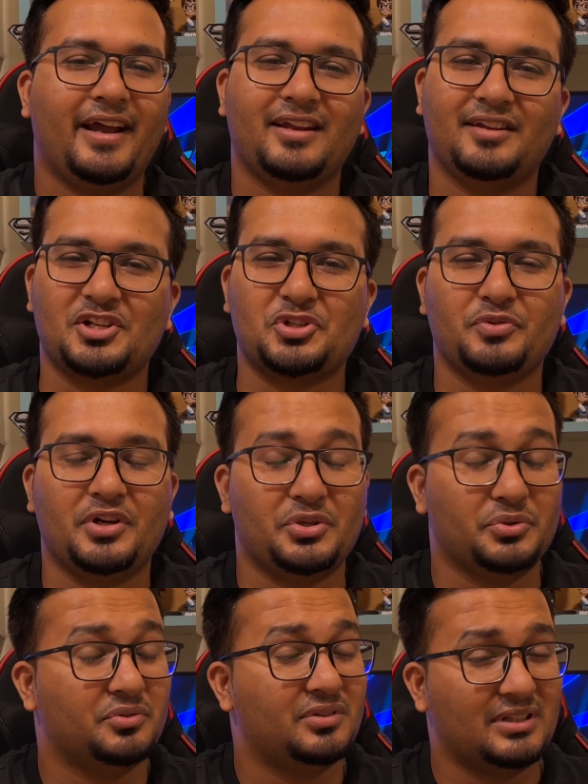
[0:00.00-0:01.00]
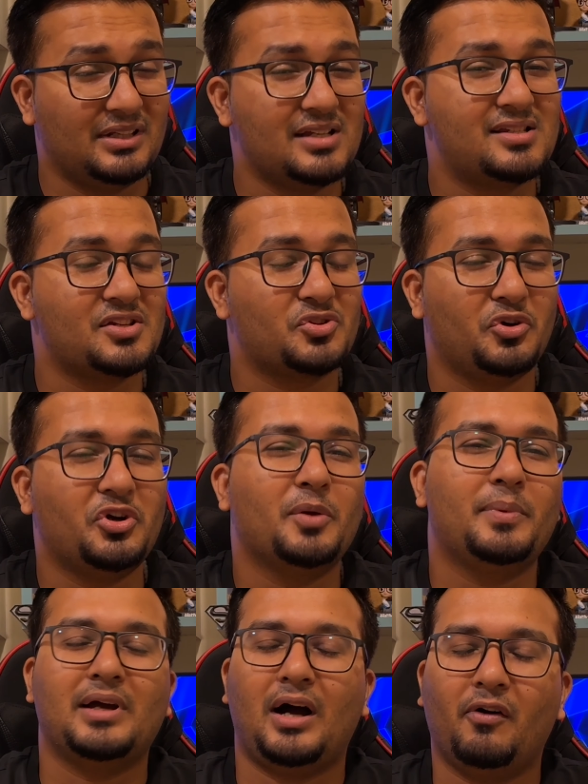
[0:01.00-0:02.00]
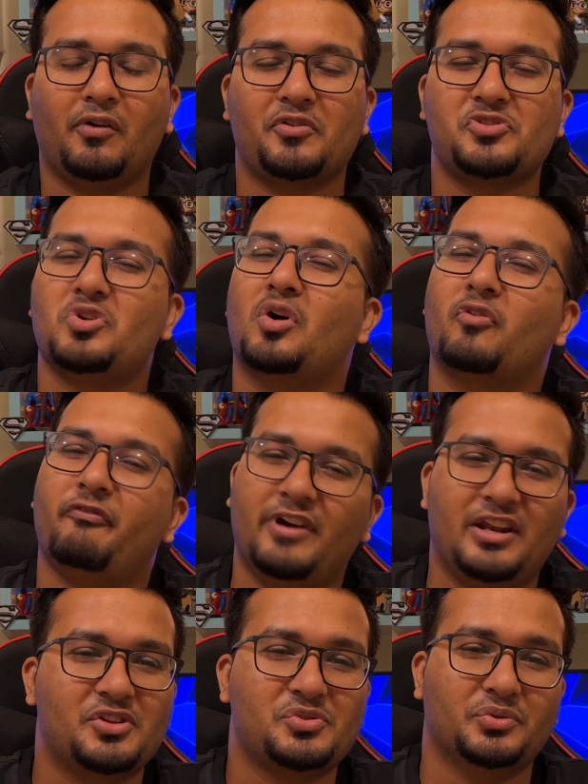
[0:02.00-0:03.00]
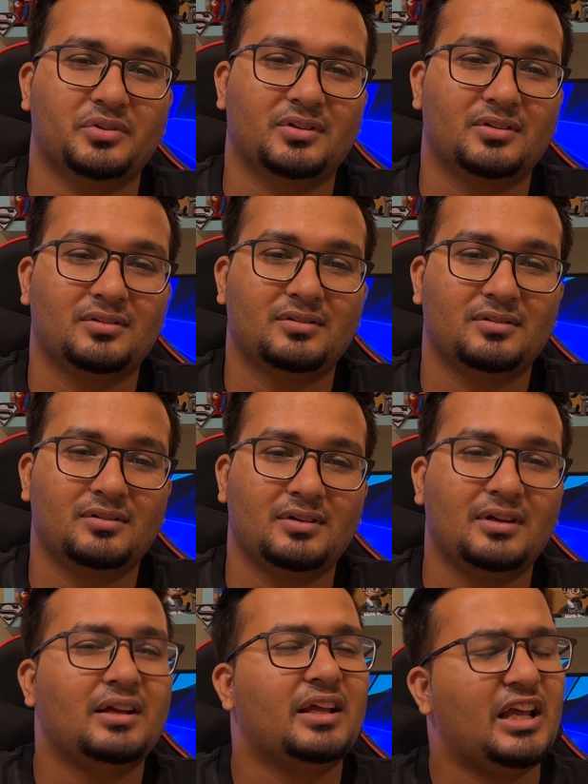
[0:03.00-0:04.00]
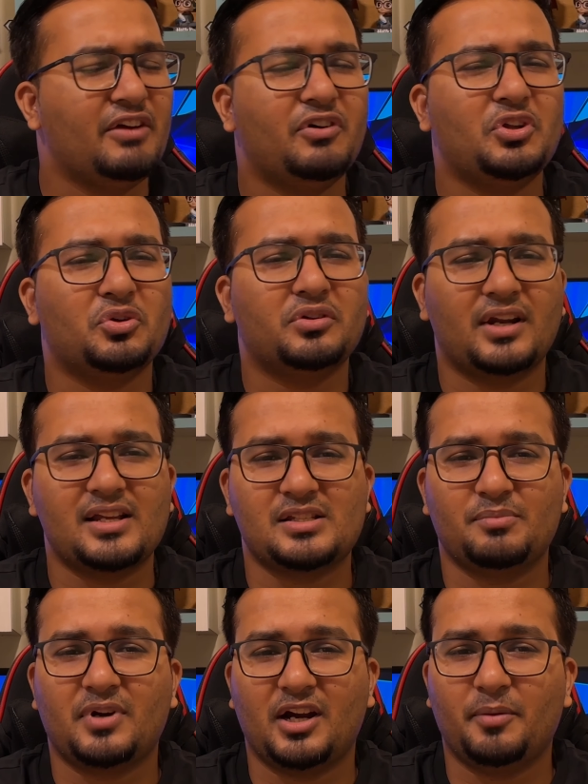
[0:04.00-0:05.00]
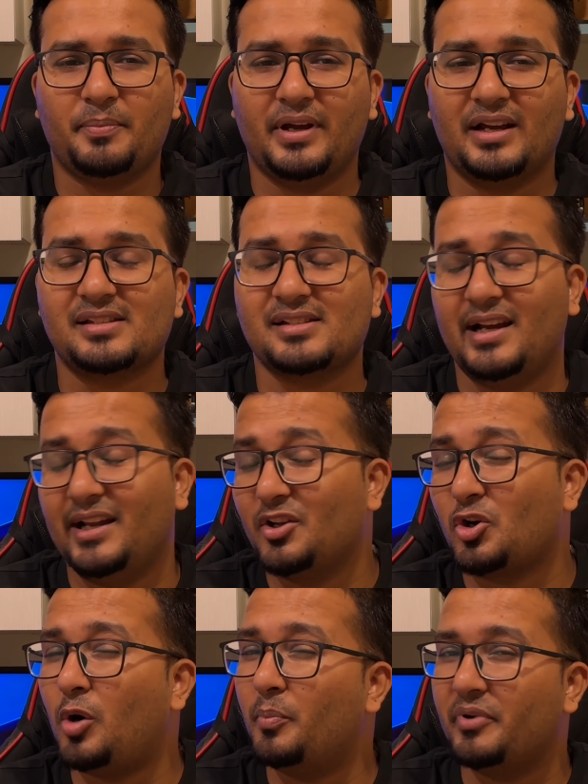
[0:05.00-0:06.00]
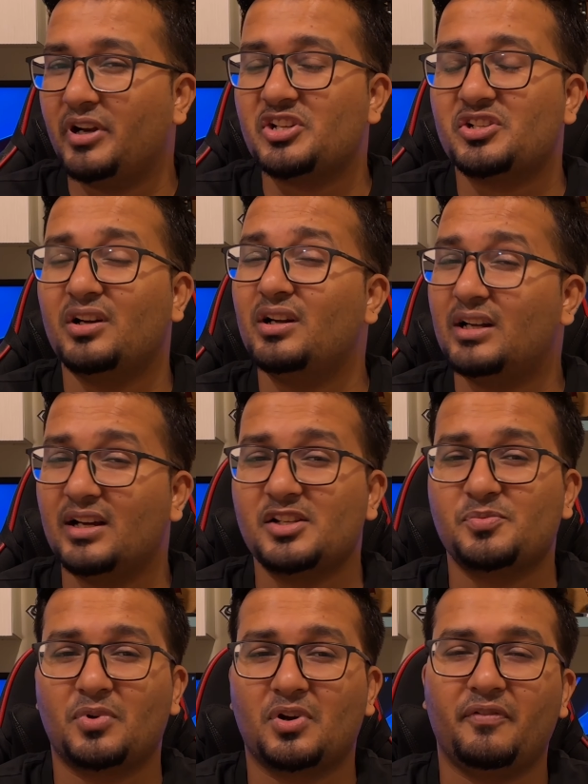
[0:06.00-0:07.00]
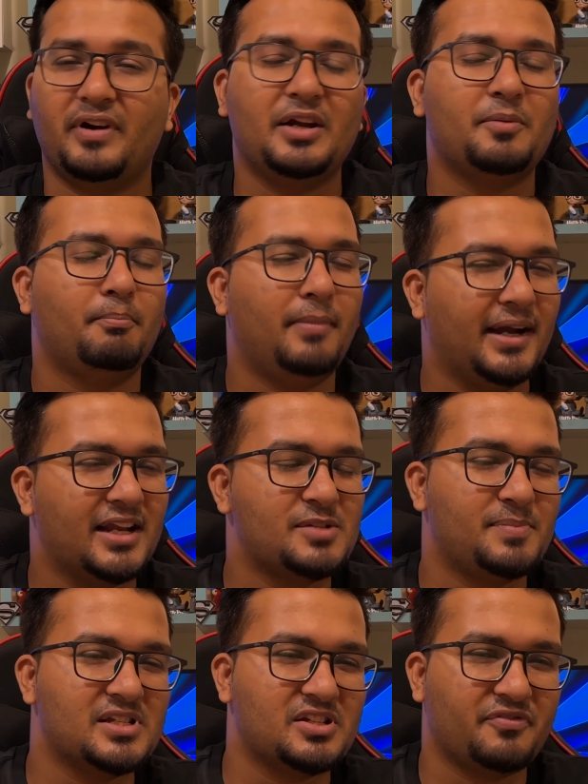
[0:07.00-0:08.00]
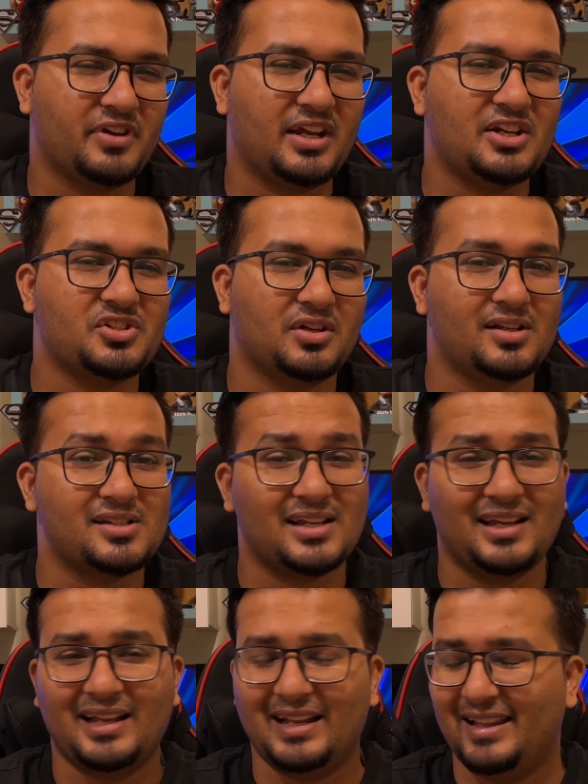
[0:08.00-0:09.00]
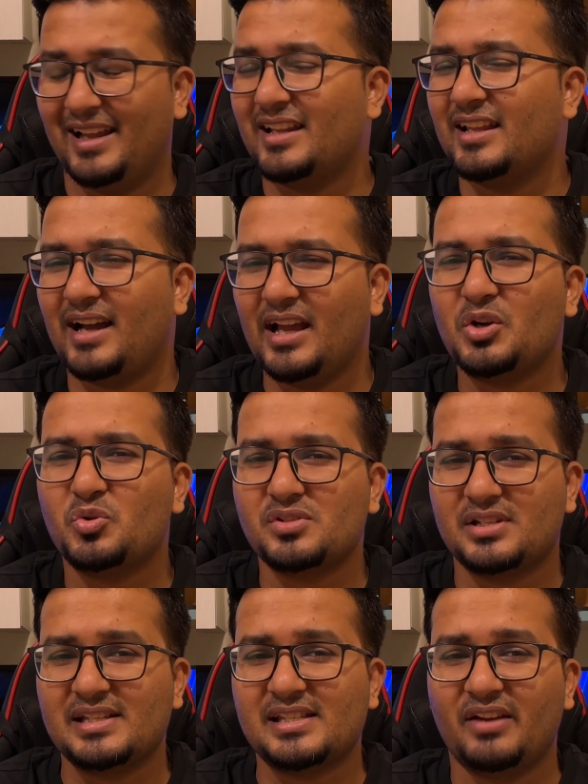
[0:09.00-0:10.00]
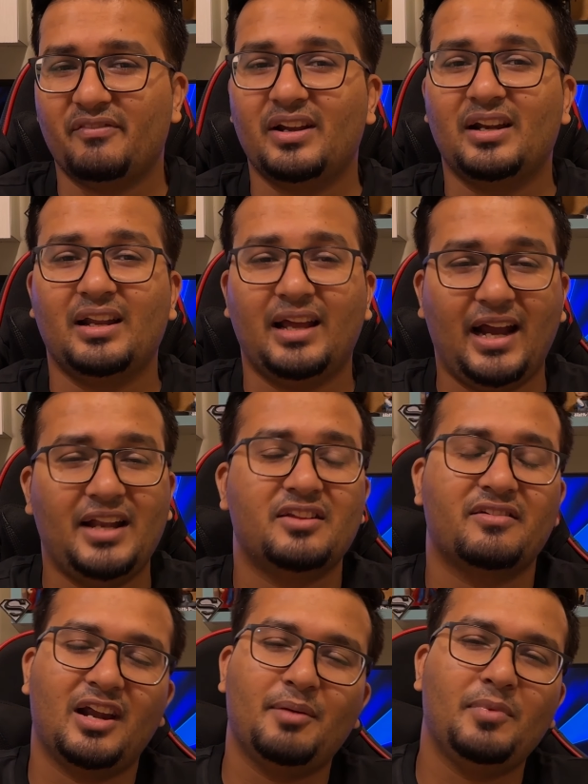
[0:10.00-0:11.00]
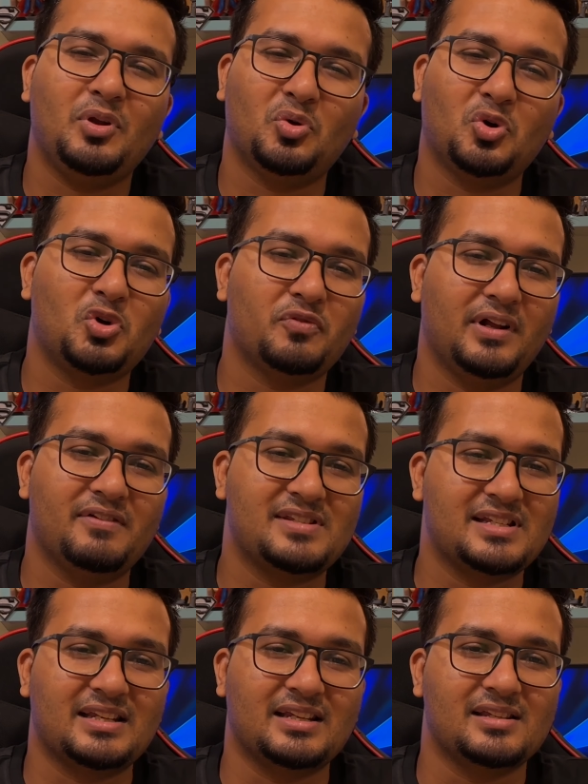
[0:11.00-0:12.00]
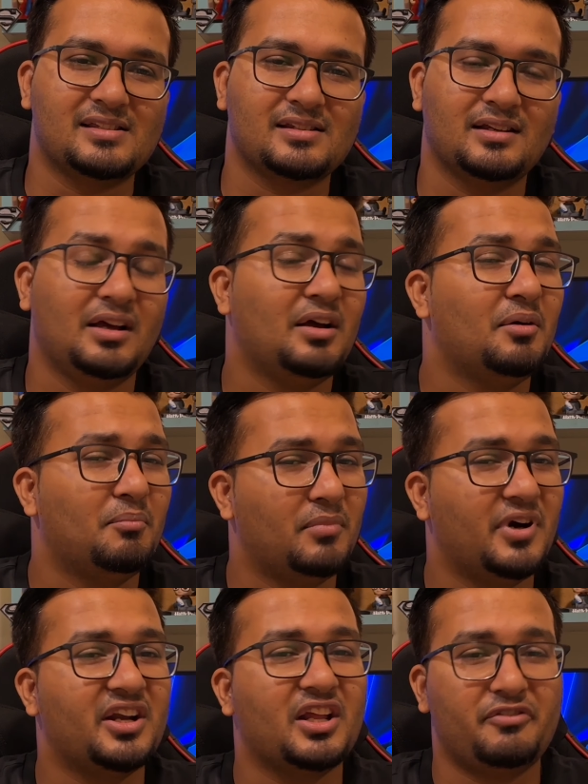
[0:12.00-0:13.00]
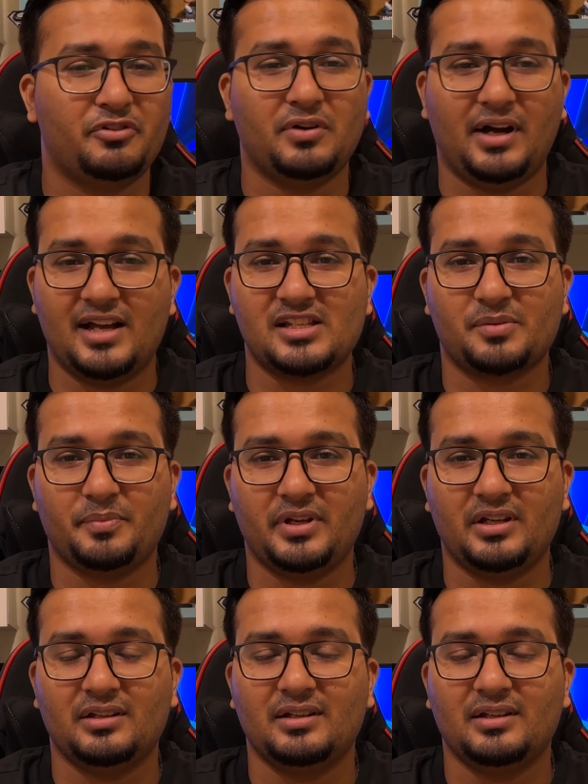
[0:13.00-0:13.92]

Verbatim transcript: can assure you, this is going to be out of stock very soon. Even though there are some cutbacks and the competition does provide better specifications like the iQOO Z seven and the Redmi Note twelve series, but if you ask me,